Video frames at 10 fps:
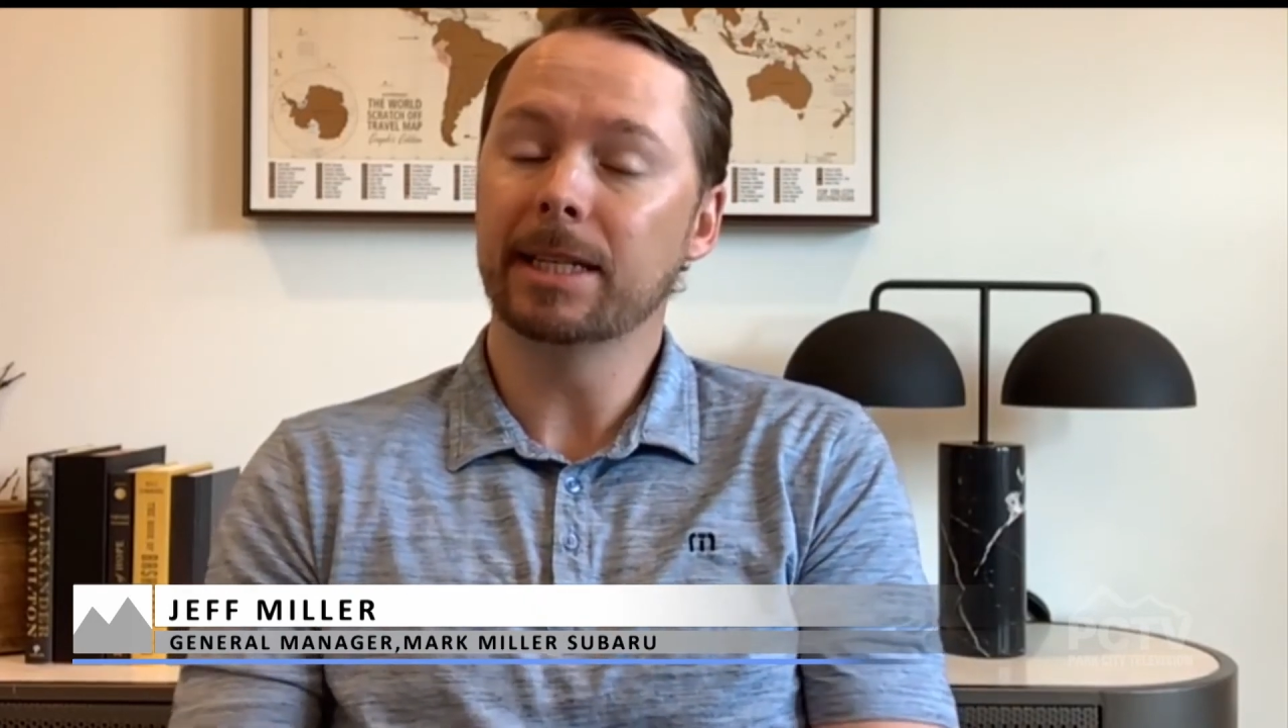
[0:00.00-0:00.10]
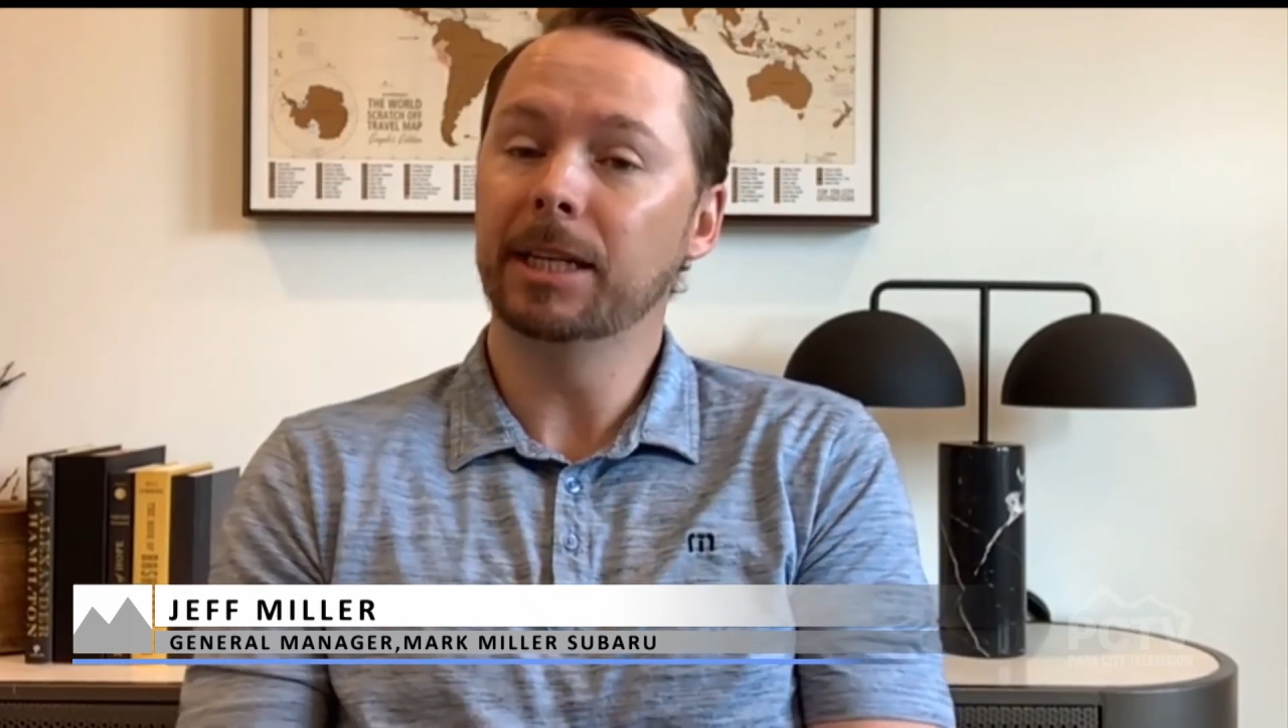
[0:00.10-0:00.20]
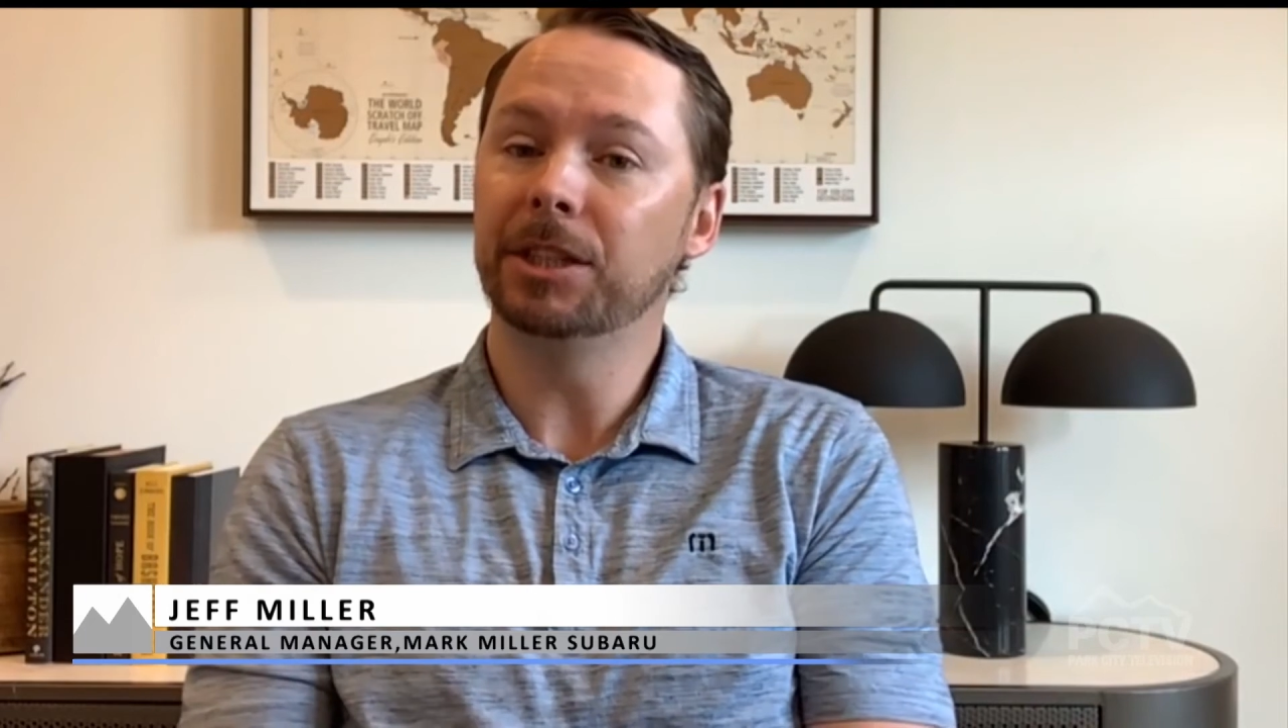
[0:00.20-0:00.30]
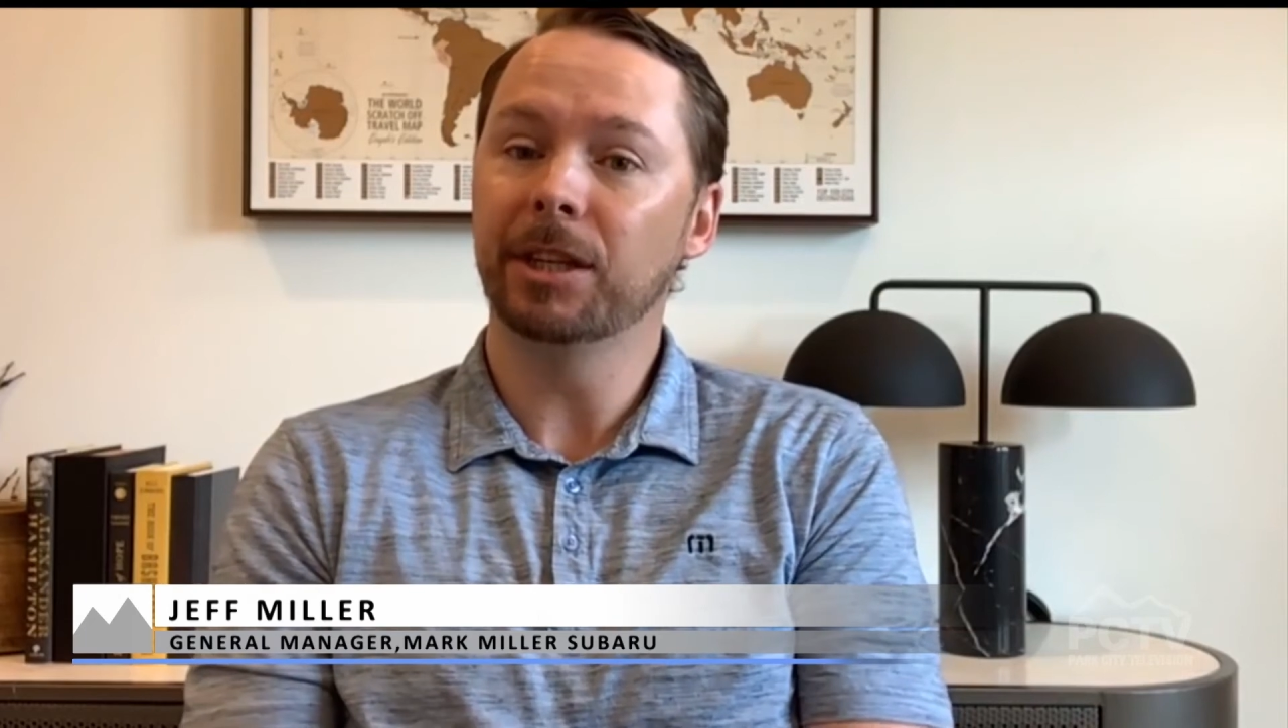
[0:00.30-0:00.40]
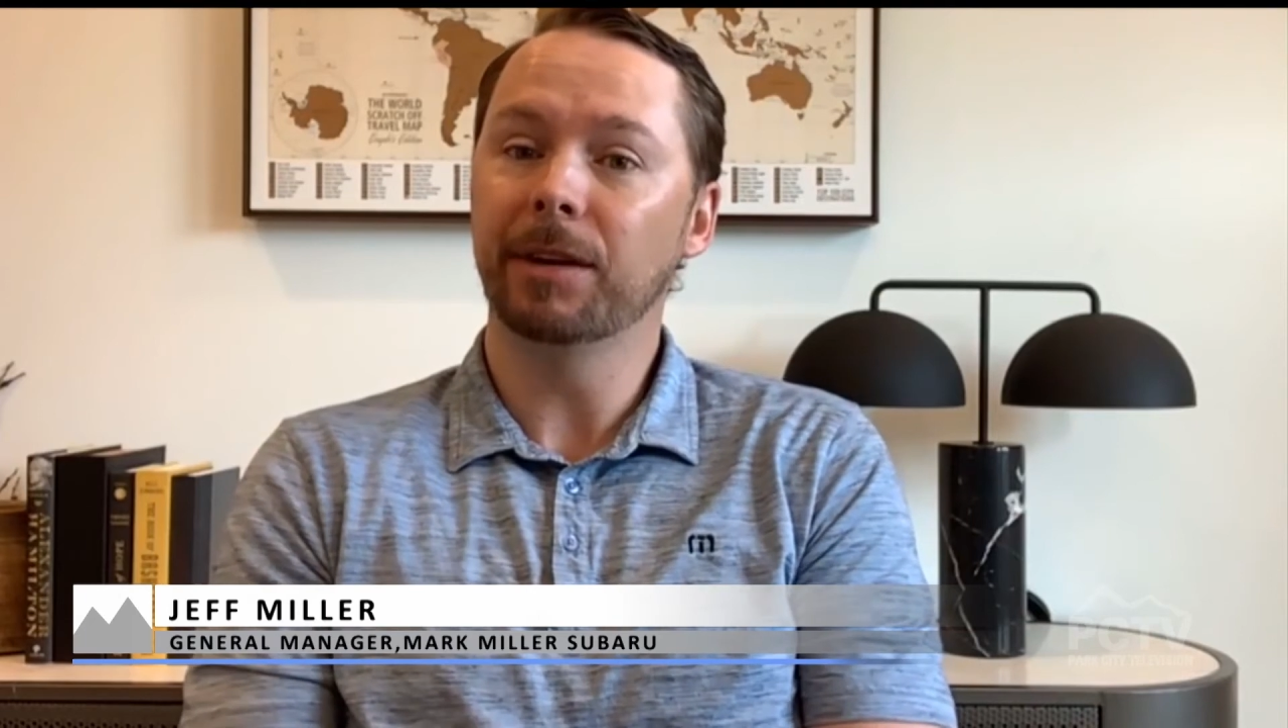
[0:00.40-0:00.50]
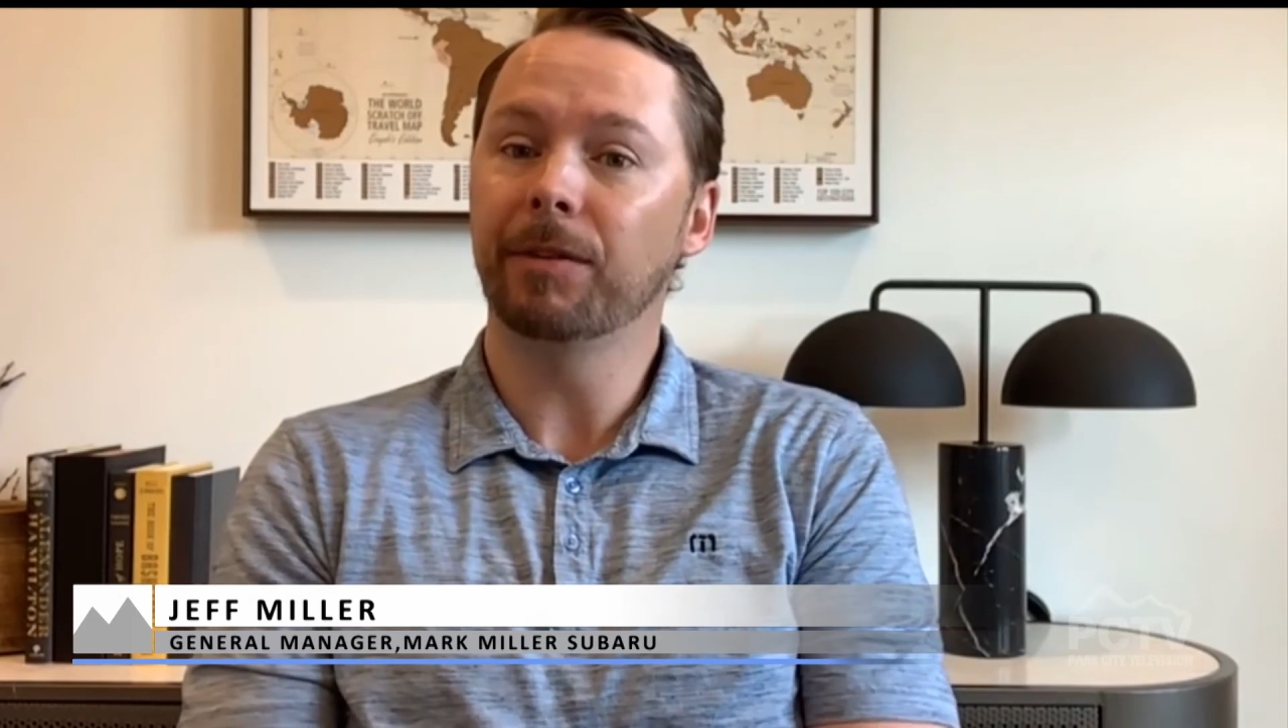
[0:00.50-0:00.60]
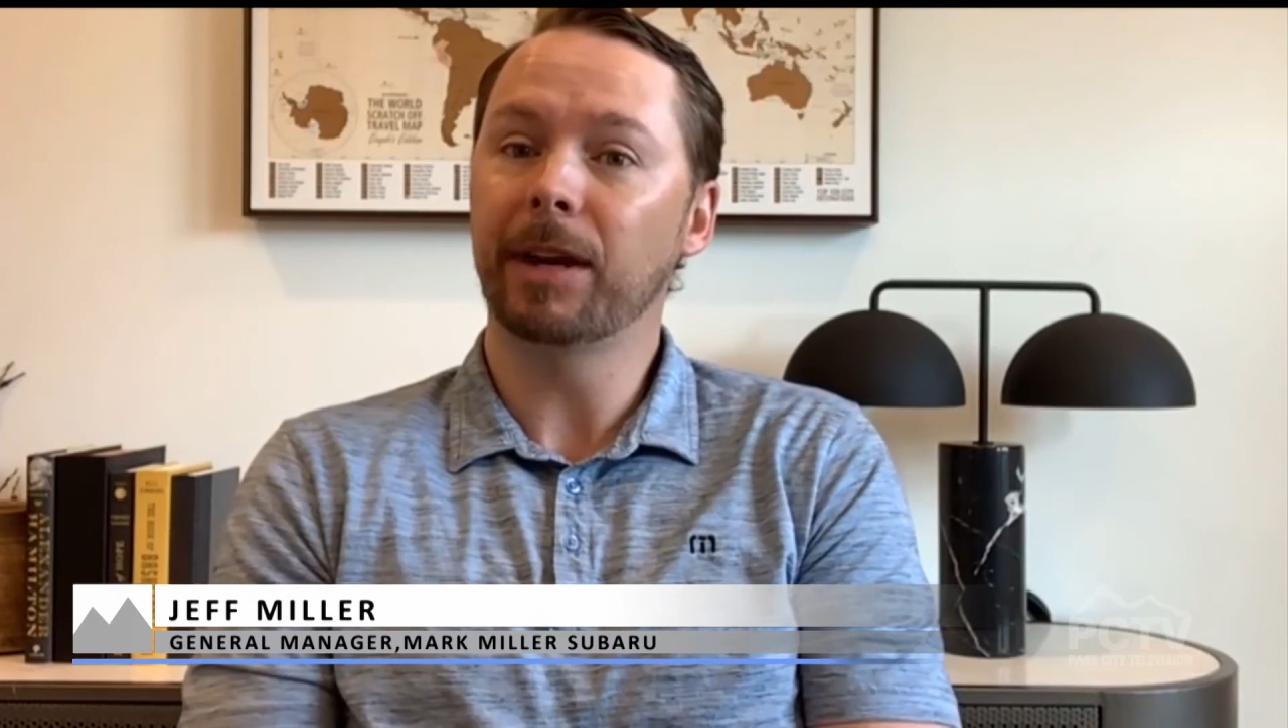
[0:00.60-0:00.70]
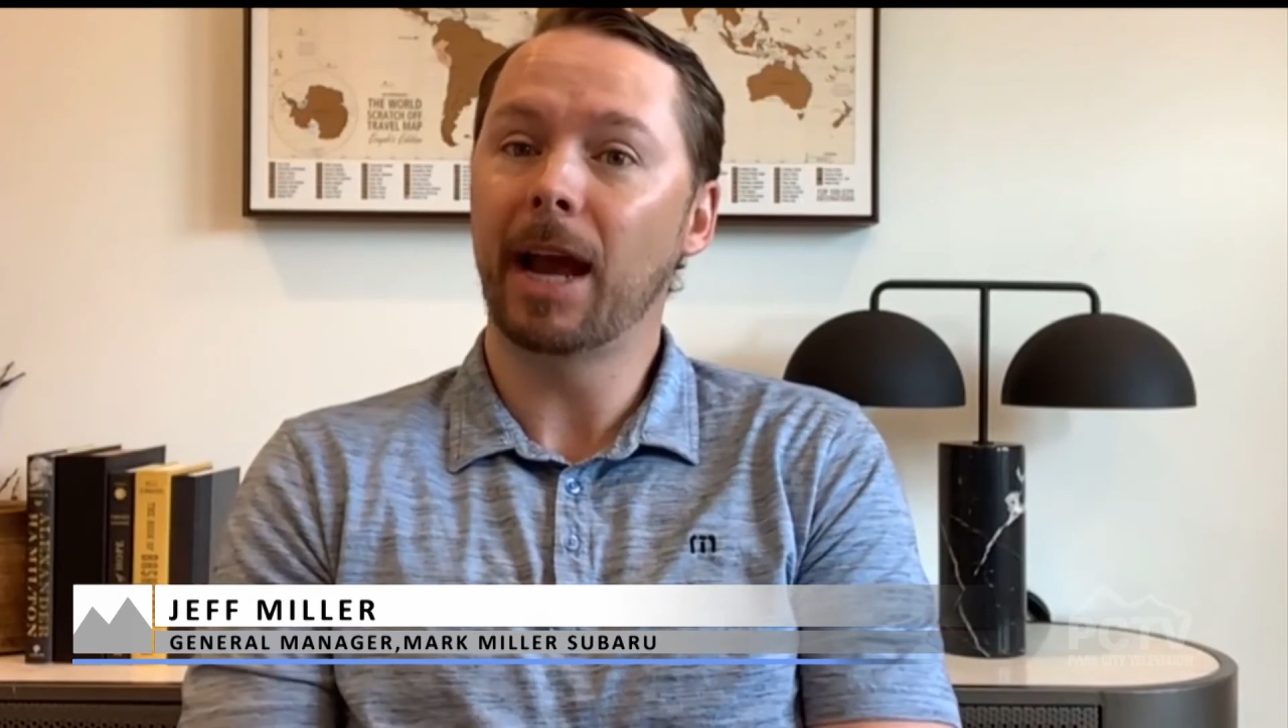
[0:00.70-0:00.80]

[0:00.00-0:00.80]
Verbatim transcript: each of the different